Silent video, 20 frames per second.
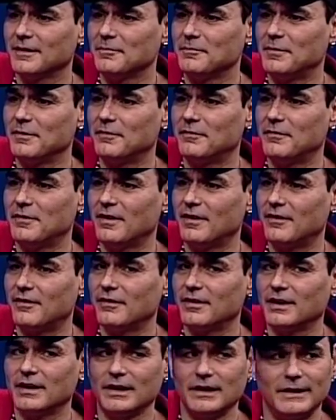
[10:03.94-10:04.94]
be
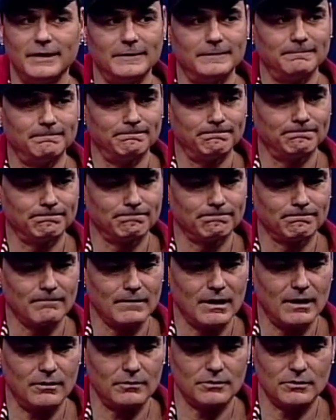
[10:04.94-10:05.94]
very,
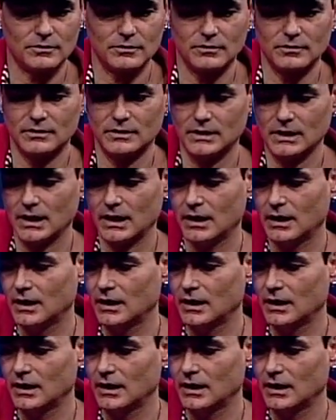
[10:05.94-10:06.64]
how should I say? You should be